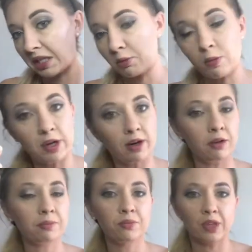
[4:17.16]
Over here,
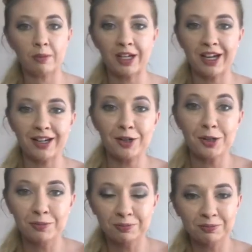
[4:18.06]
like my cat ears.
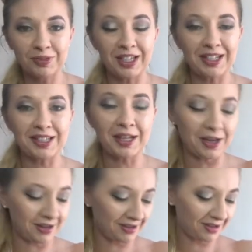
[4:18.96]
It's
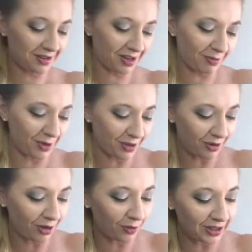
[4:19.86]
coming around
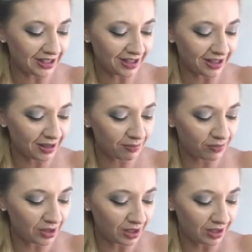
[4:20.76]
Halloween time.
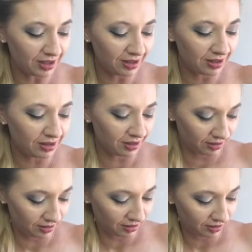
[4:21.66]

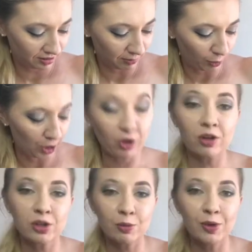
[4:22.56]
I'm a white girl,
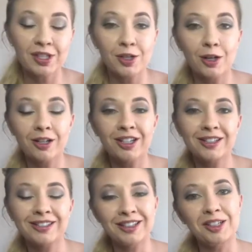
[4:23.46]
so I'm always at
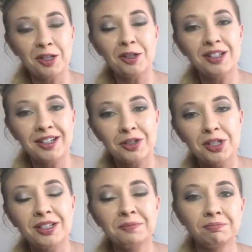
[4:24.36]
Target in the dollar
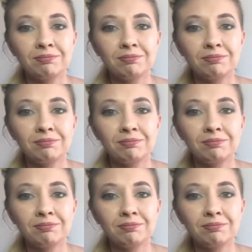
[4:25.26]
section.